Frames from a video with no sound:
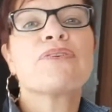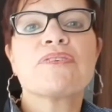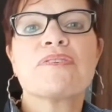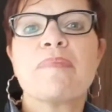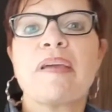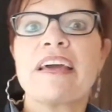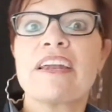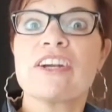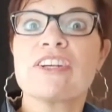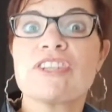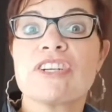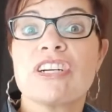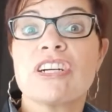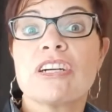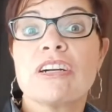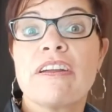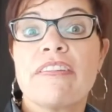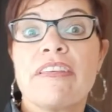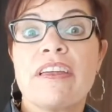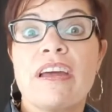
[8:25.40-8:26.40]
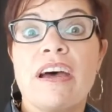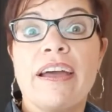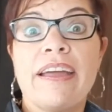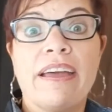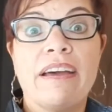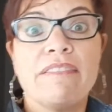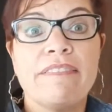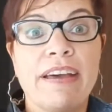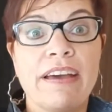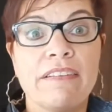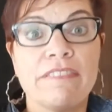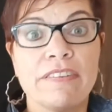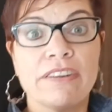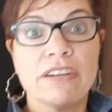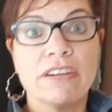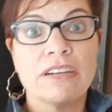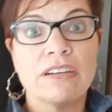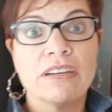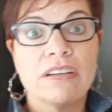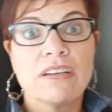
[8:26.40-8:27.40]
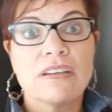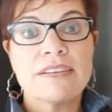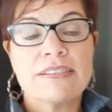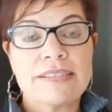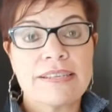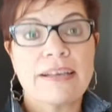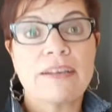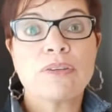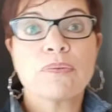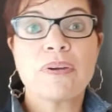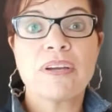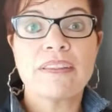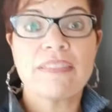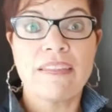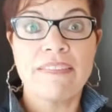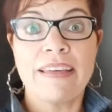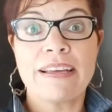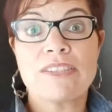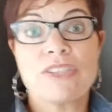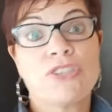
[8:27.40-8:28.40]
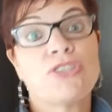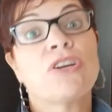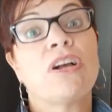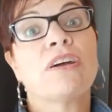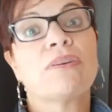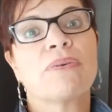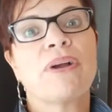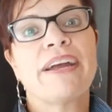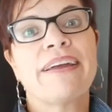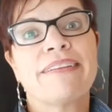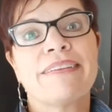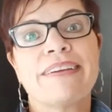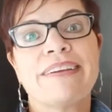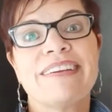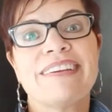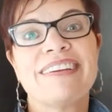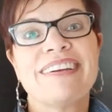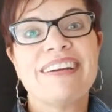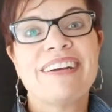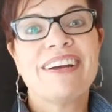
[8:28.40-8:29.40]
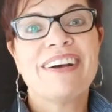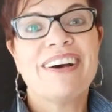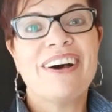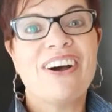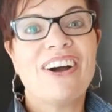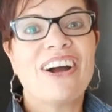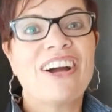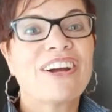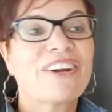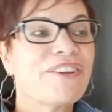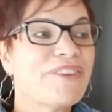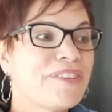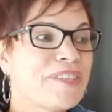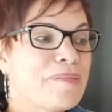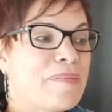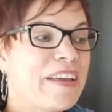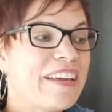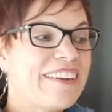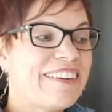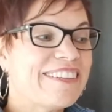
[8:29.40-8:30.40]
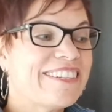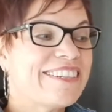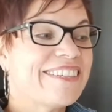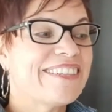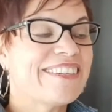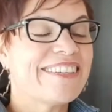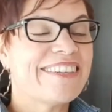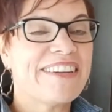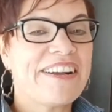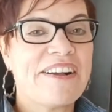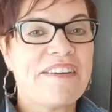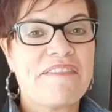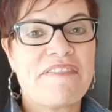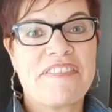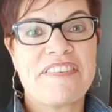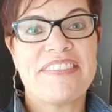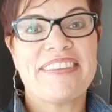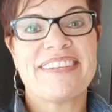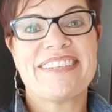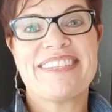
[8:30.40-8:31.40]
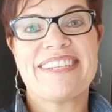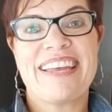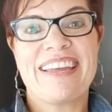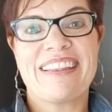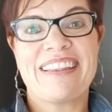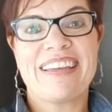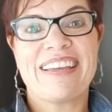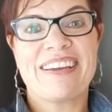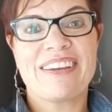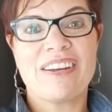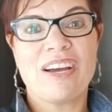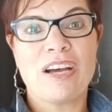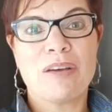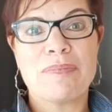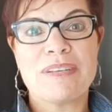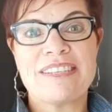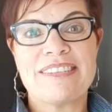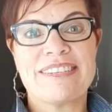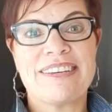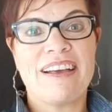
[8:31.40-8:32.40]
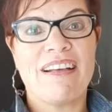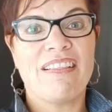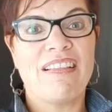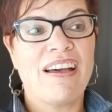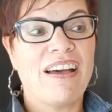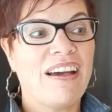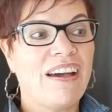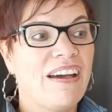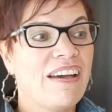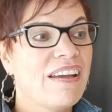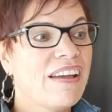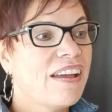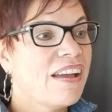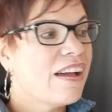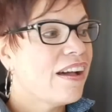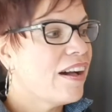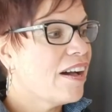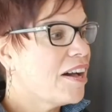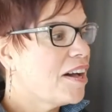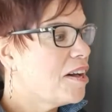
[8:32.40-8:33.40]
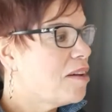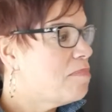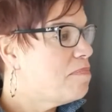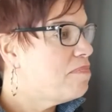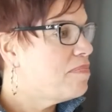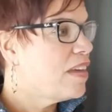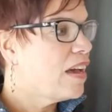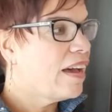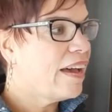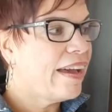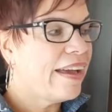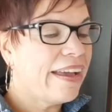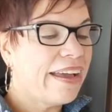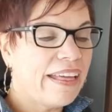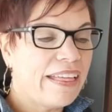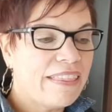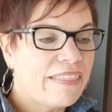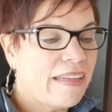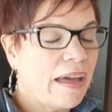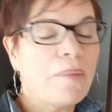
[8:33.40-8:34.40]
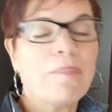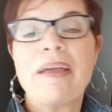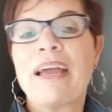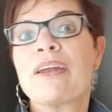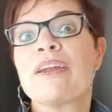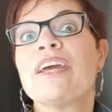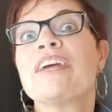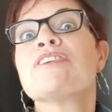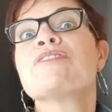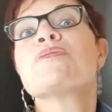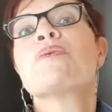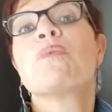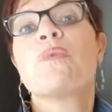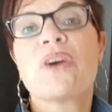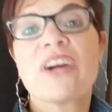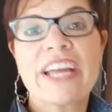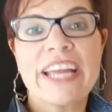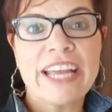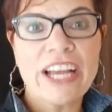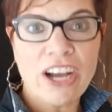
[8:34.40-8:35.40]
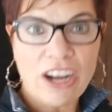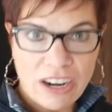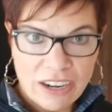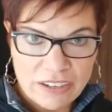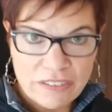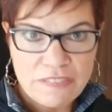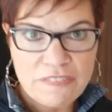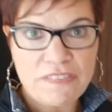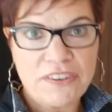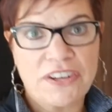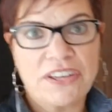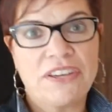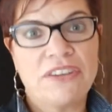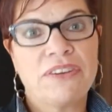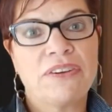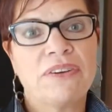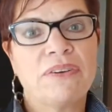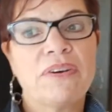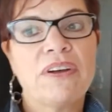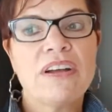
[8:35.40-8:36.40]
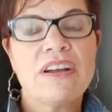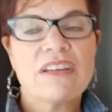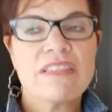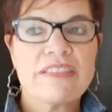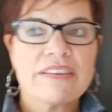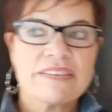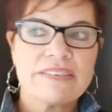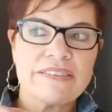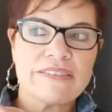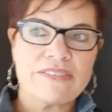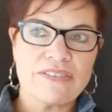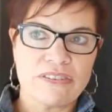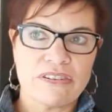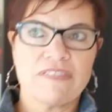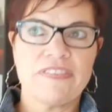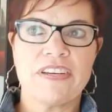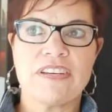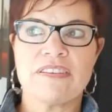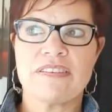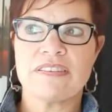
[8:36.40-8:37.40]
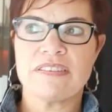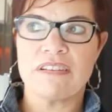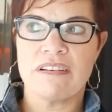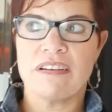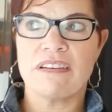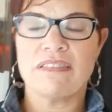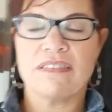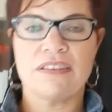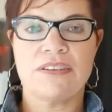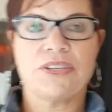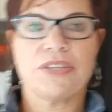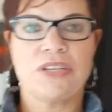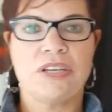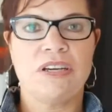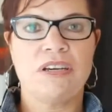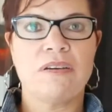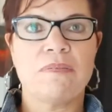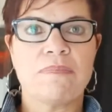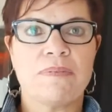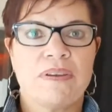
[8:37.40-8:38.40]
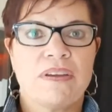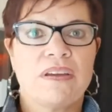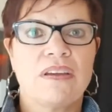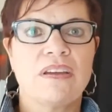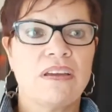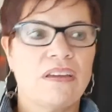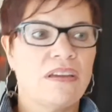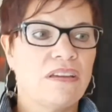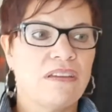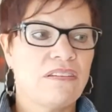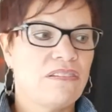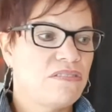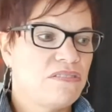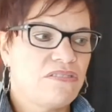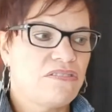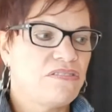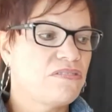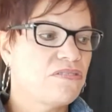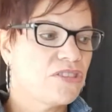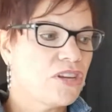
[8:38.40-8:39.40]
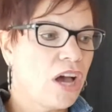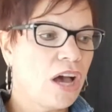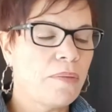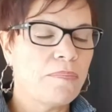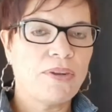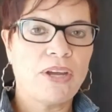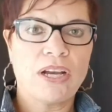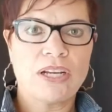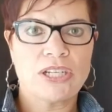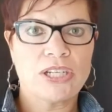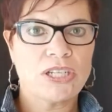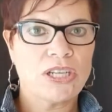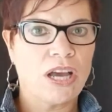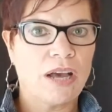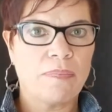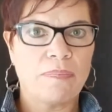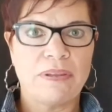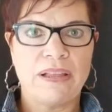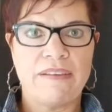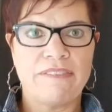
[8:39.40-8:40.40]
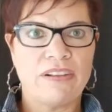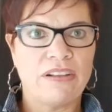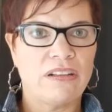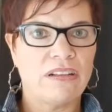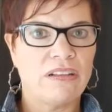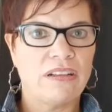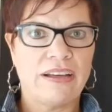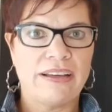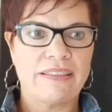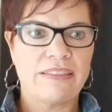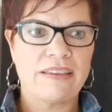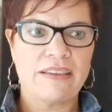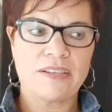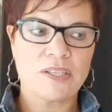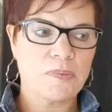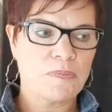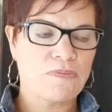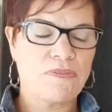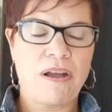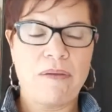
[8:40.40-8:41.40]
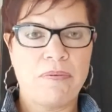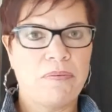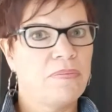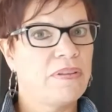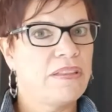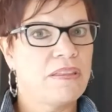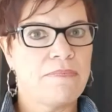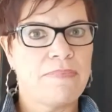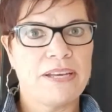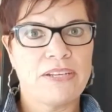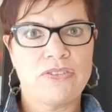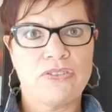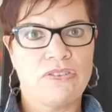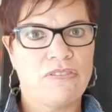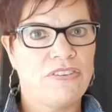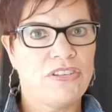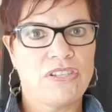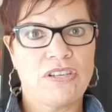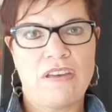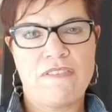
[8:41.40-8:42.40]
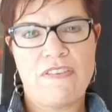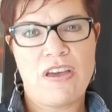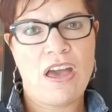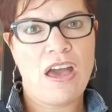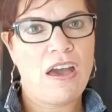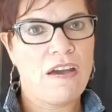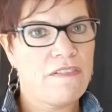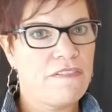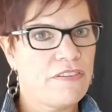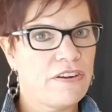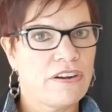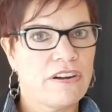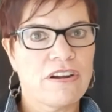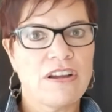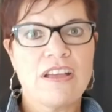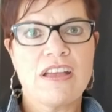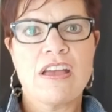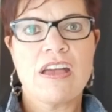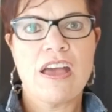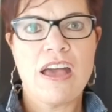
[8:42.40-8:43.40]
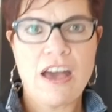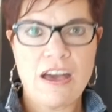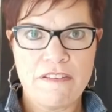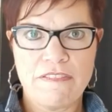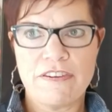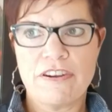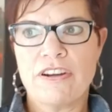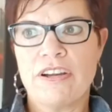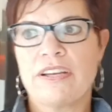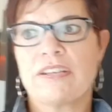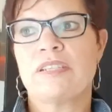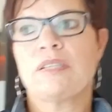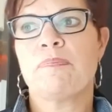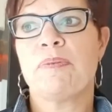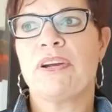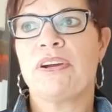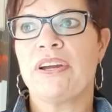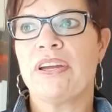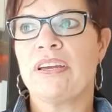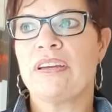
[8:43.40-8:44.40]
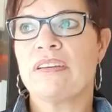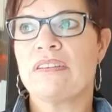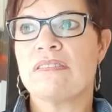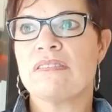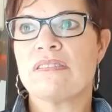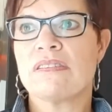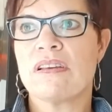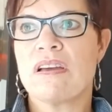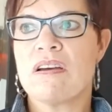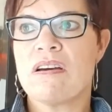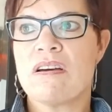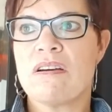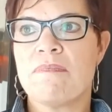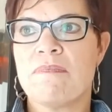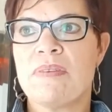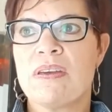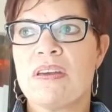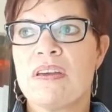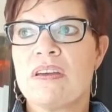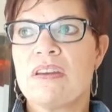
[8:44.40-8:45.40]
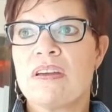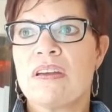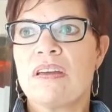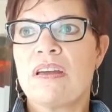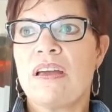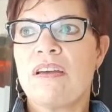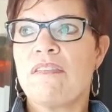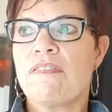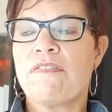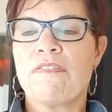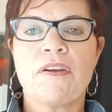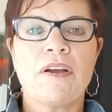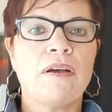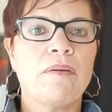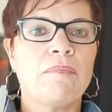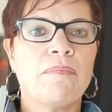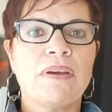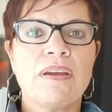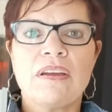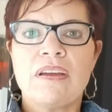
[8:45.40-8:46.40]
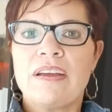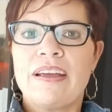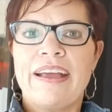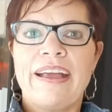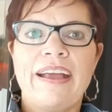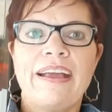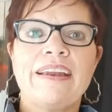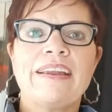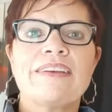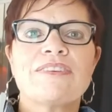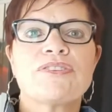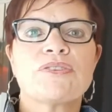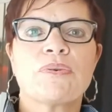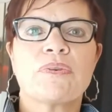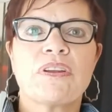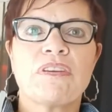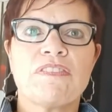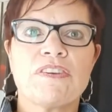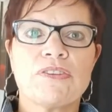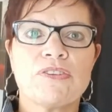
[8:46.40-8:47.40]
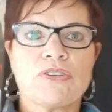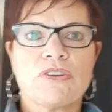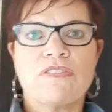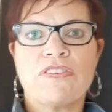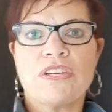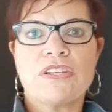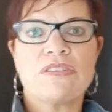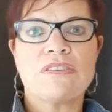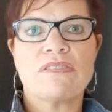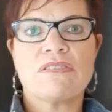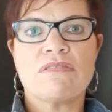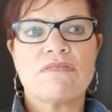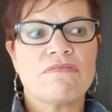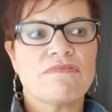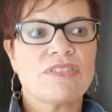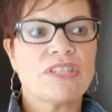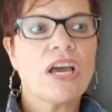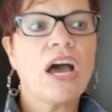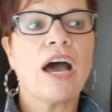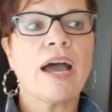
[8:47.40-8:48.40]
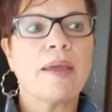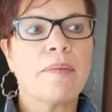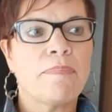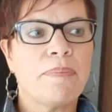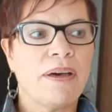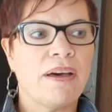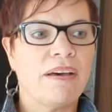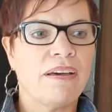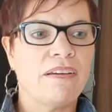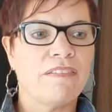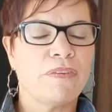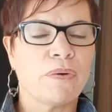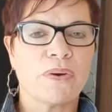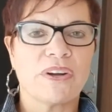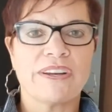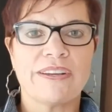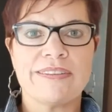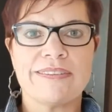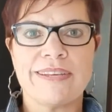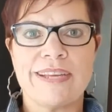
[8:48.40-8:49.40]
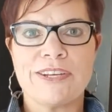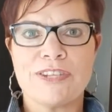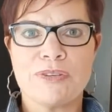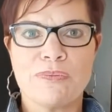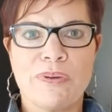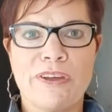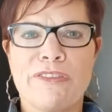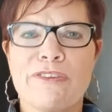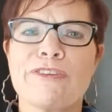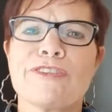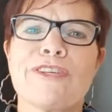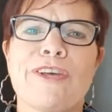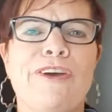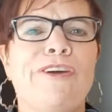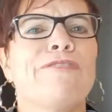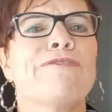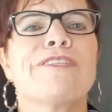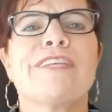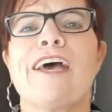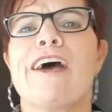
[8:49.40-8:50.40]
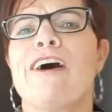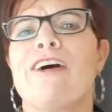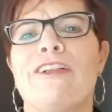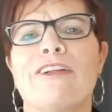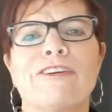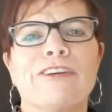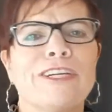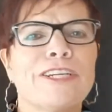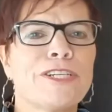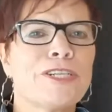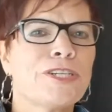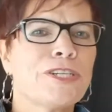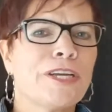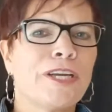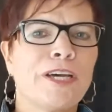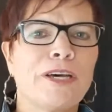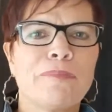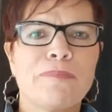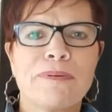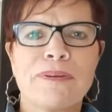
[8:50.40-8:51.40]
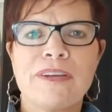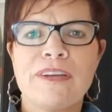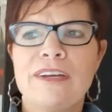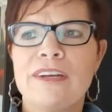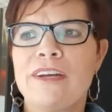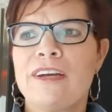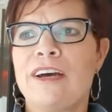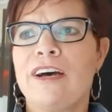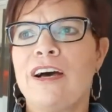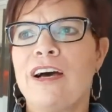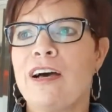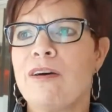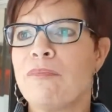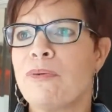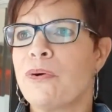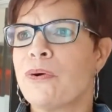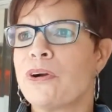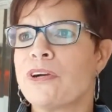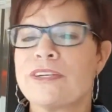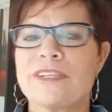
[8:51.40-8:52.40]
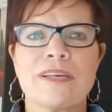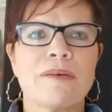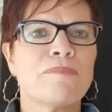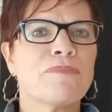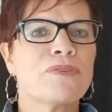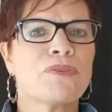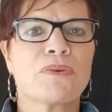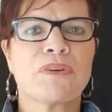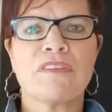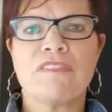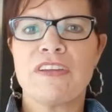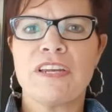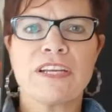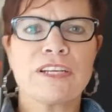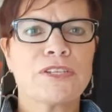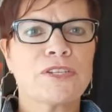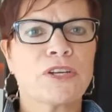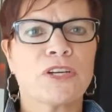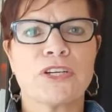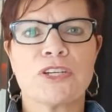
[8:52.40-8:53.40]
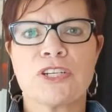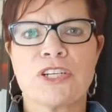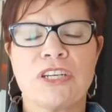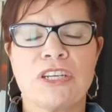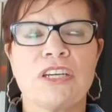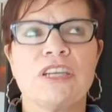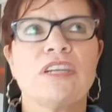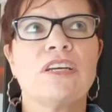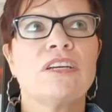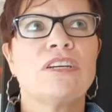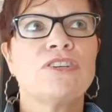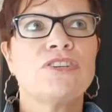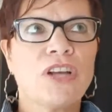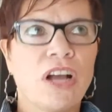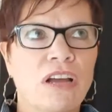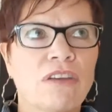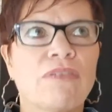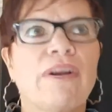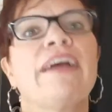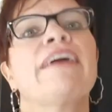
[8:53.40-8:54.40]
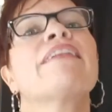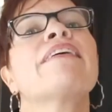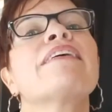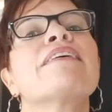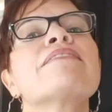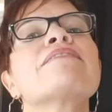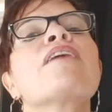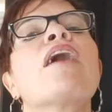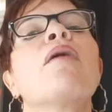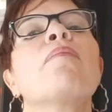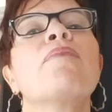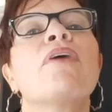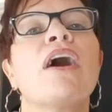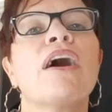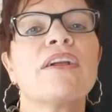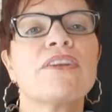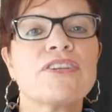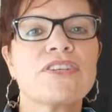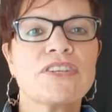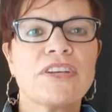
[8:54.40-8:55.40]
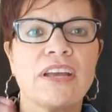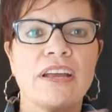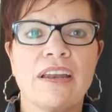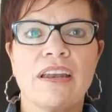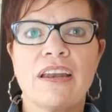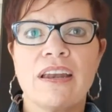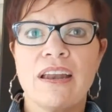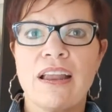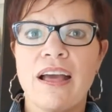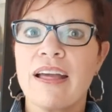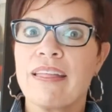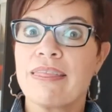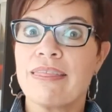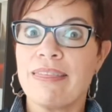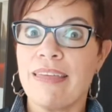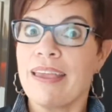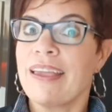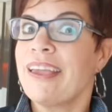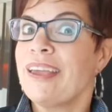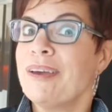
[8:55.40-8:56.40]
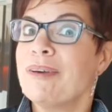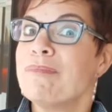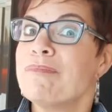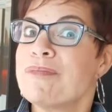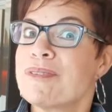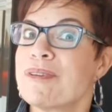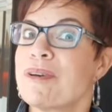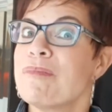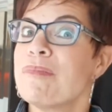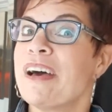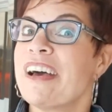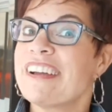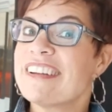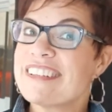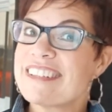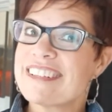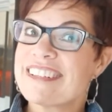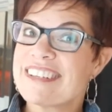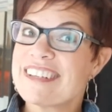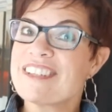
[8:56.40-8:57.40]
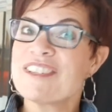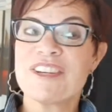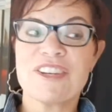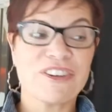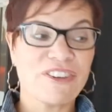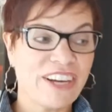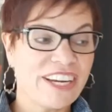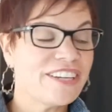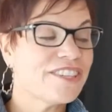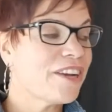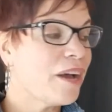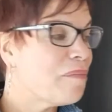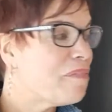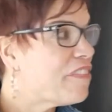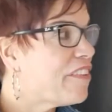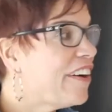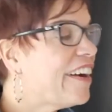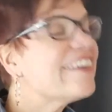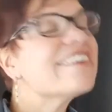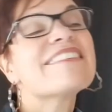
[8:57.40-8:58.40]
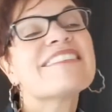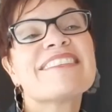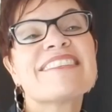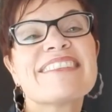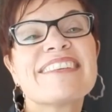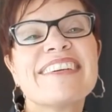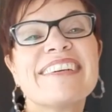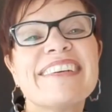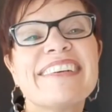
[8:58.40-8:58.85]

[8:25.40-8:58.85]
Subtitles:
cruise manager that I have ever sailed with, and that's John Riley, our cruise manager for this sailing on AMA Stella. That man is working hard for you. The service on this ship is top-notch, top-level. I think it's probably the best service I've ever experienced from any sort of a service type of organization, whether it's a hotel or a ship or some sort of an excursion. John Riley is top notch, and I thank him so much. Did a great job for us.